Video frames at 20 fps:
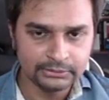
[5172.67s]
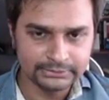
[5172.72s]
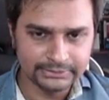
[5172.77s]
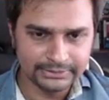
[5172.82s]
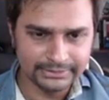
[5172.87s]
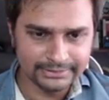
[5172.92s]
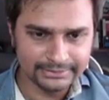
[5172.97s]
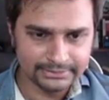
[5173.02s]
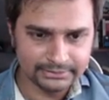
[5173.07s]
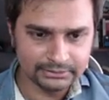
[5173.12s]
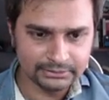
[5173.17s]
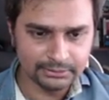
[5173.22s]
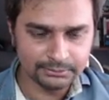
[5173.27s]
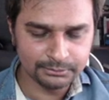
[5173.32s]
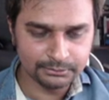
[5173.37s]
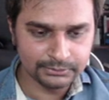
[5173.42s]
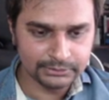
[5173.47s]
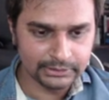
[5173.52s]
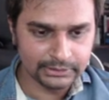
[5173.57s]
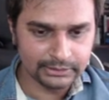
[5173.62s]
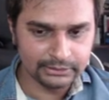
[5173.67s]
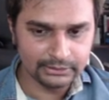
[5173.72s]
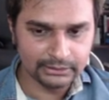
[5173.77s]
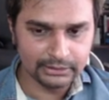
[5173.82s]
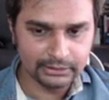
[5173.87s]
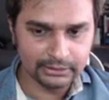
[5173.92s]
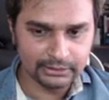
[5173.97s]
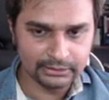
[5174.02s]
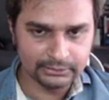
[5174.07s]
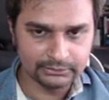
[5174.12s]
relationships with
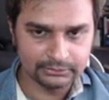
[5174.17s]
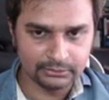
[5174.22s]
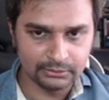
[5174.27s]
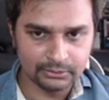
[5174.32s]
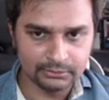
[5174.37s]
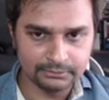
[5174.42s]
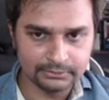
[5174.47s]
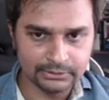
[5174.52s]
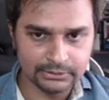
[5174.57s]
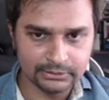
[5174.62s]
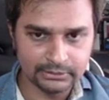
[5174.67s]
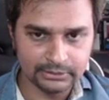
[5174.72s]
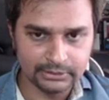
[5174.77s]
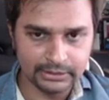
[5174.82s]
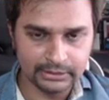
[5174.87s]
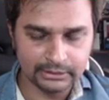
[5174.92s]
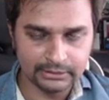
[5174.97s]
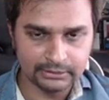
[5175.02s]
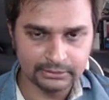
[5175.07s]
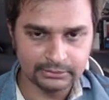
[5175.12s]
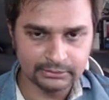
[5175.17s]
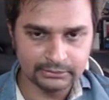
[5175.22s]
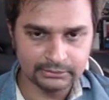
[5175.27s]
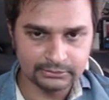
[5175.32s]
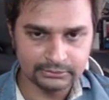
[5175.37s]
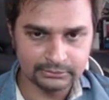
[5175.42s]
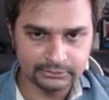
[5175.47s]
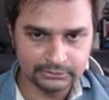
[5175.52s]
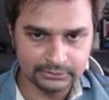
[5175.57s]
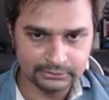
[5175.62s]
India are a sore one. Like,
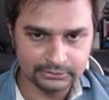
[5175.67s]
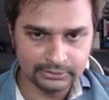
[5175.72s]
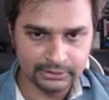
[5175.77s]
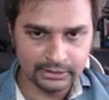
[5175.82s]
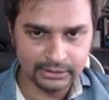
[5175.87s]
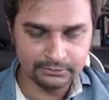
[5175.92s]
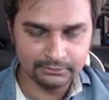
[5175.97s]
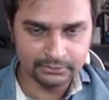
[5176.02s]
this guy